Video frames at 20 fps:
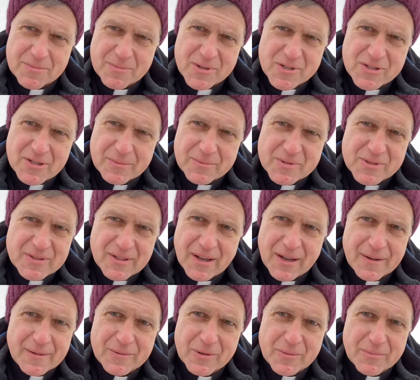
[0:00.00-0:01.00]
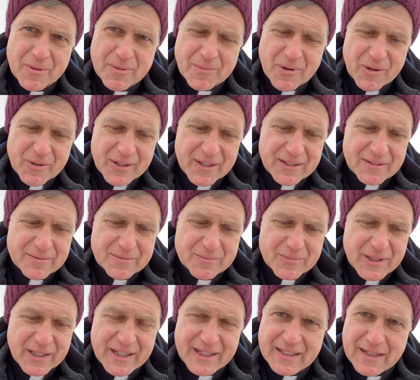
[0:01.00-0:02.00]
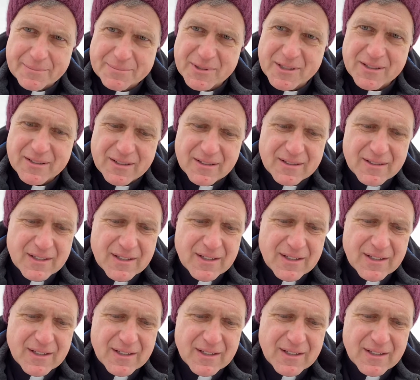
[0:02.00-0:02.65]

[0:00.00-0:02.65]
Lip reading: bishops were promoting leading up to the